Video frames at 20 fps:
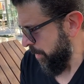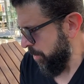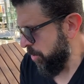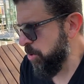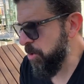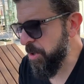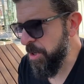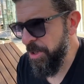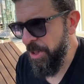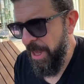
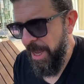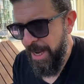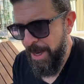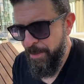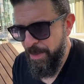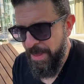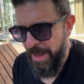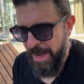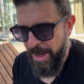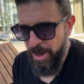who
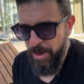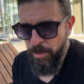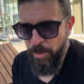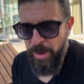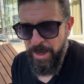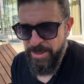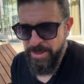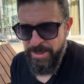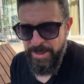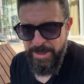claim that it
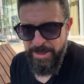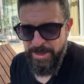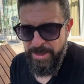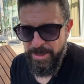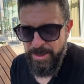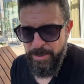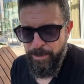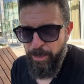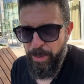wasn't